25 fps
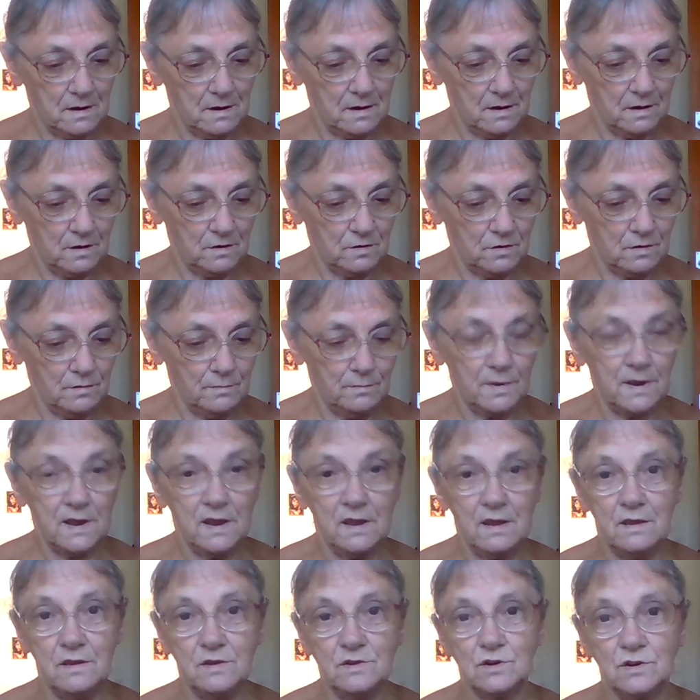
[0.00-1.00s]
and she
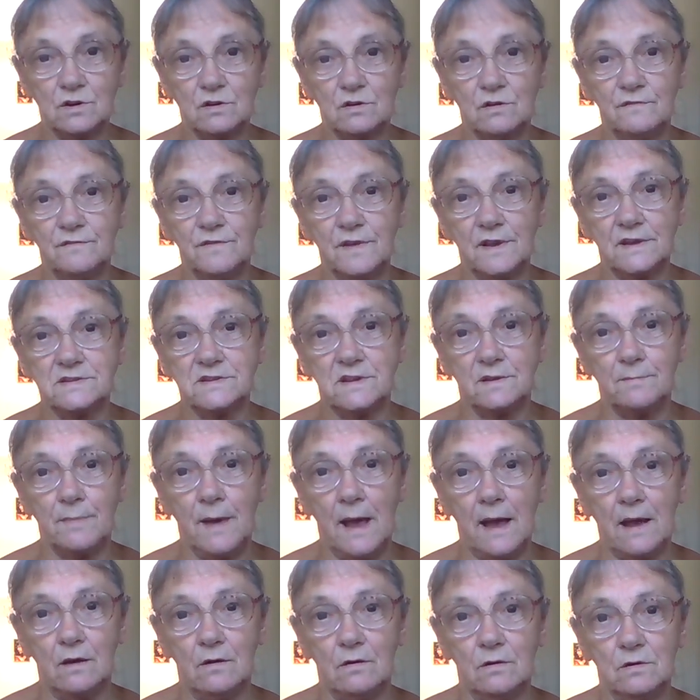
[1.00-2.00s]
couldn't fix it
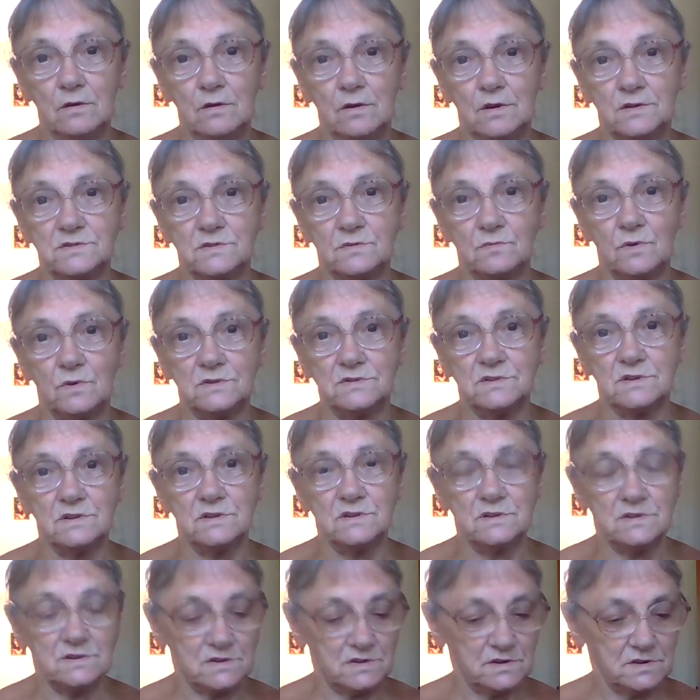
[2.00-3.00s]
back on because it
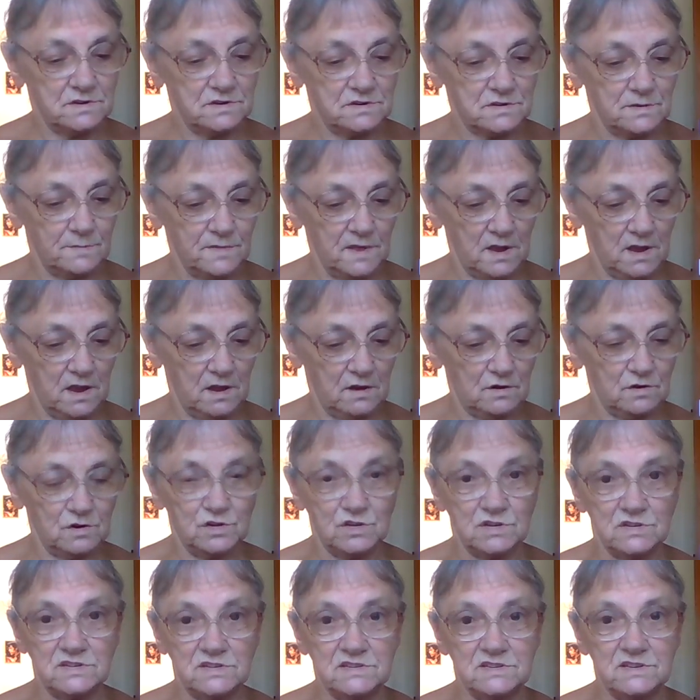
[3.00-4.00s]
wasn't something you
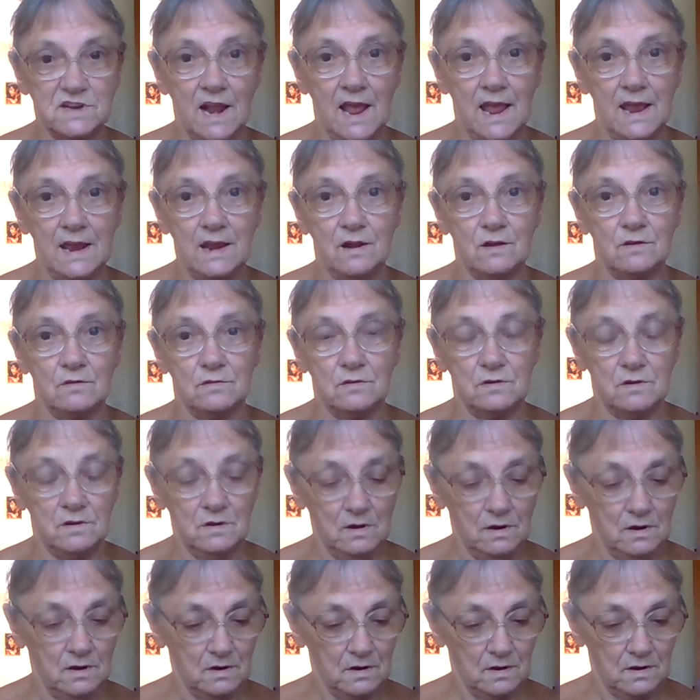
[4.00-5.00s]
could just slide on.